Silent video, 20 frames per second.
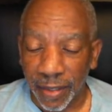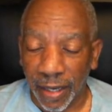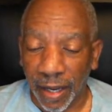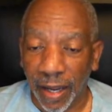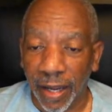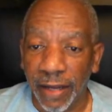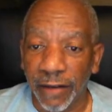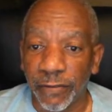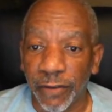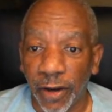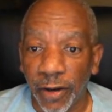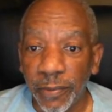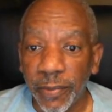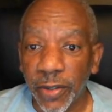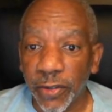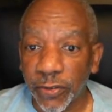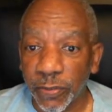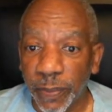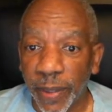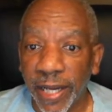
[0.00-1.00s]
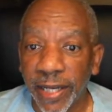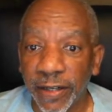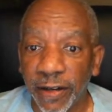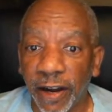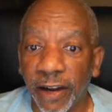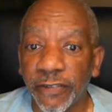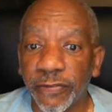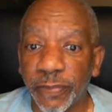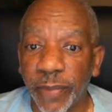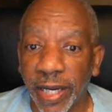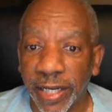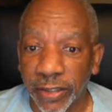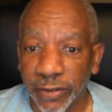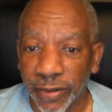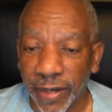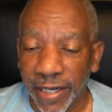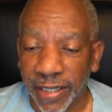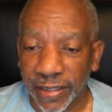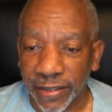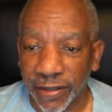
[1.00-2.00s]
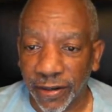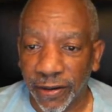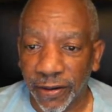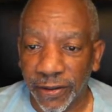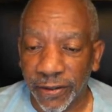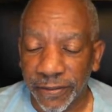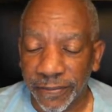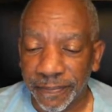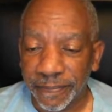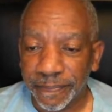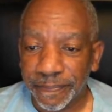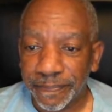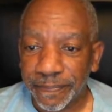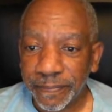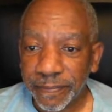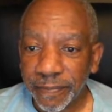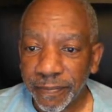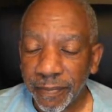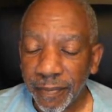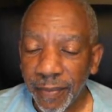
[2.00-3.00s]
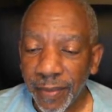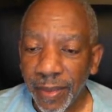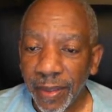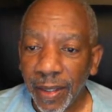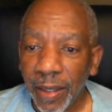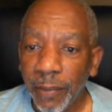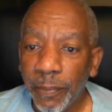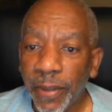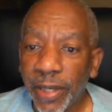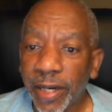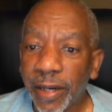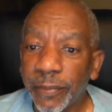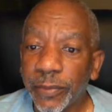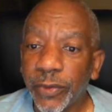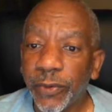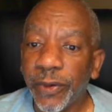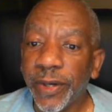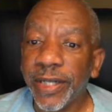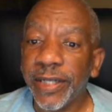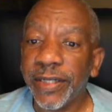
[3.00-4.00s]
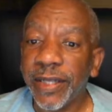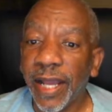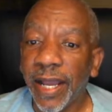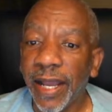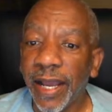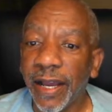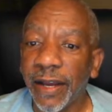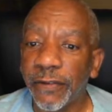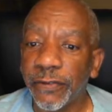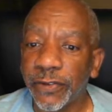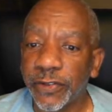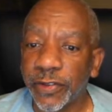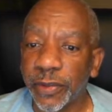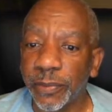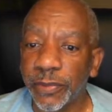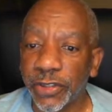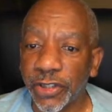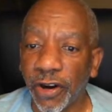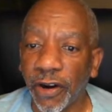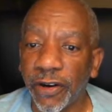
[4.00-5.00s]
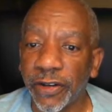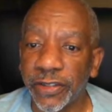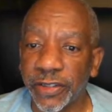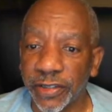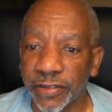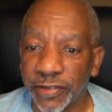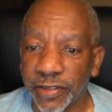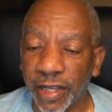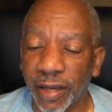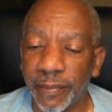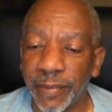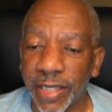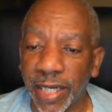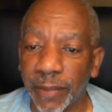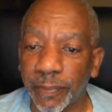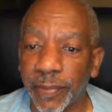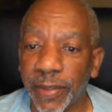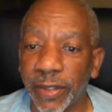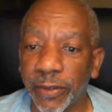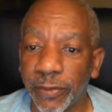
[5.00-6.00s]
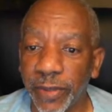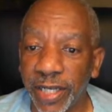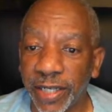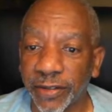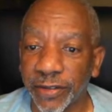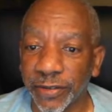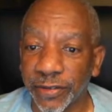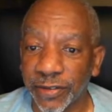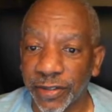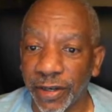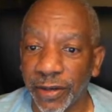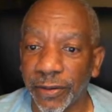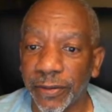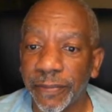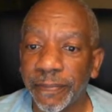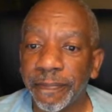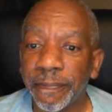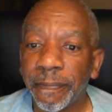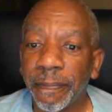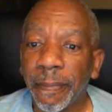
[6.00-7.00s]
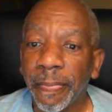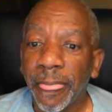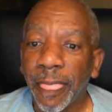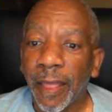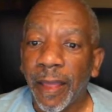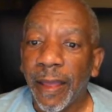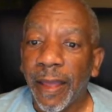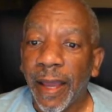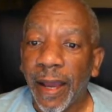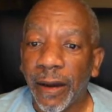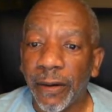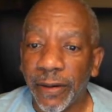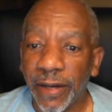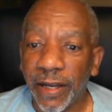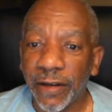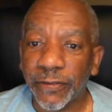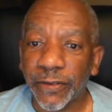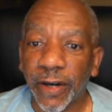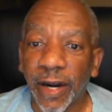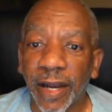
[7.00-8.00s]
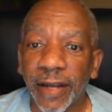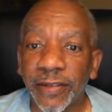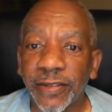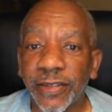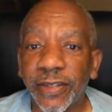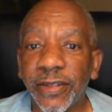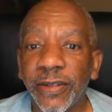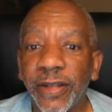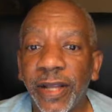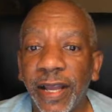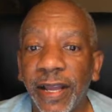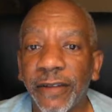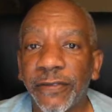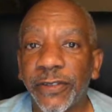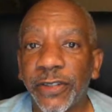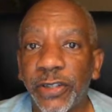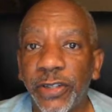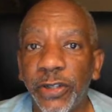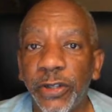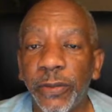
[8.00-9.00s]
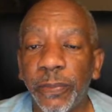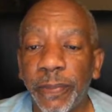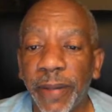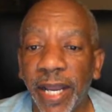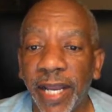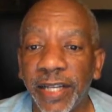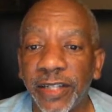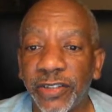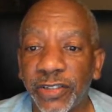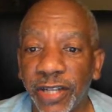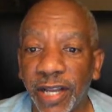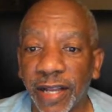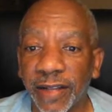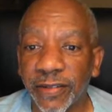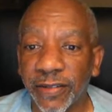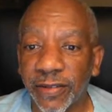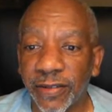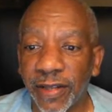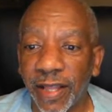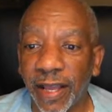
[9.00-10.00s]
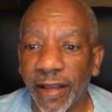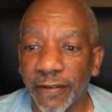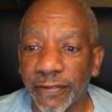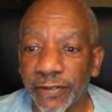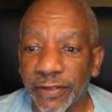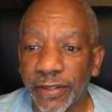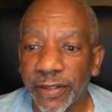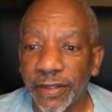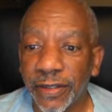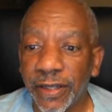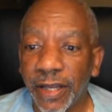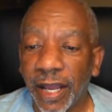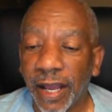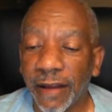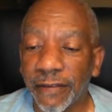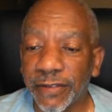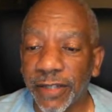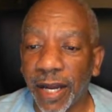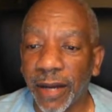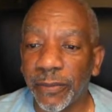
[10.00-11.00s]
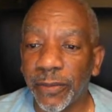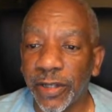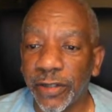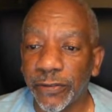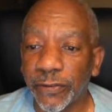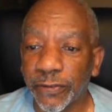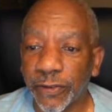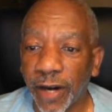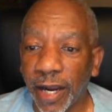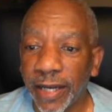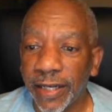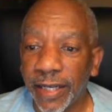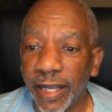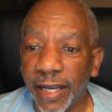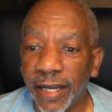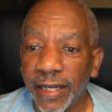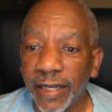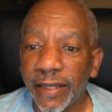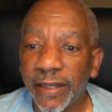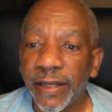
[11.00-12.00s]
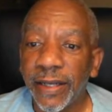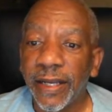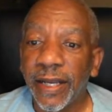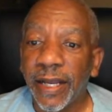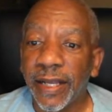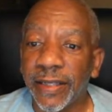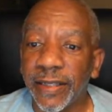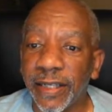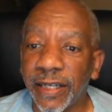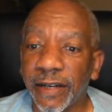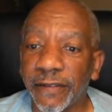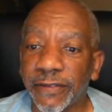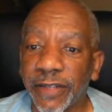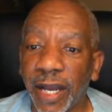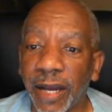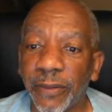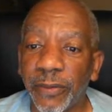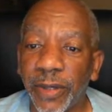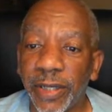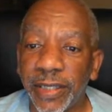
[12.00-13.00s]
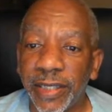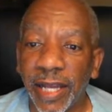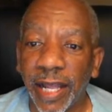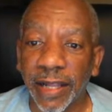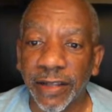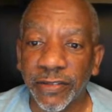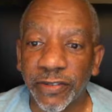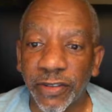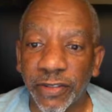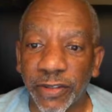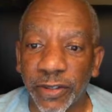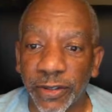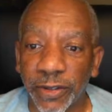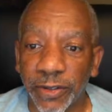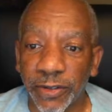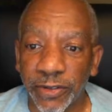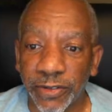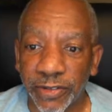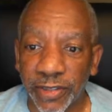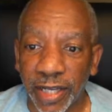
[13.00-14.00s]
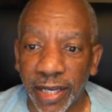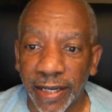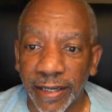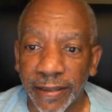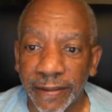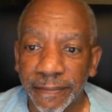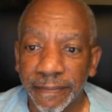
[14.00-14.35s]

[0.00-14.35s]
I have almost paid off my credit card, but I'm going to have some charges coming up in a week or so. However, I still have 2 paychecks left. I've got one Friday, and then I've got one next Thursday.